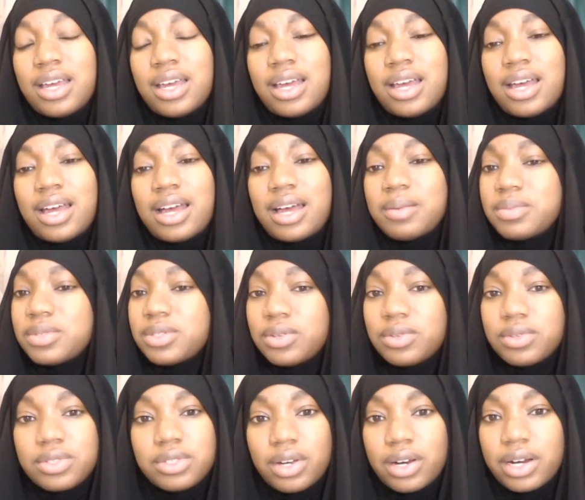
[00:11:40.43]
I'm so
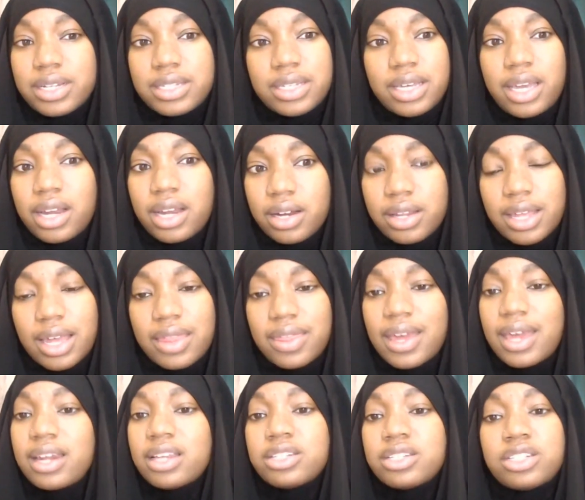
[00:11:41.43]
sorry to hear that.
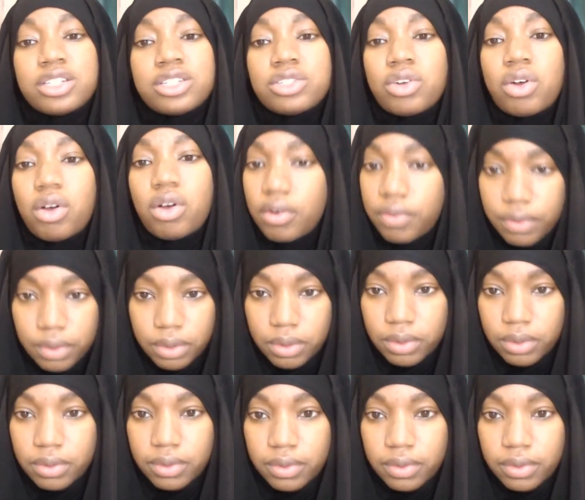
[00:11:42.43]
That is just awful.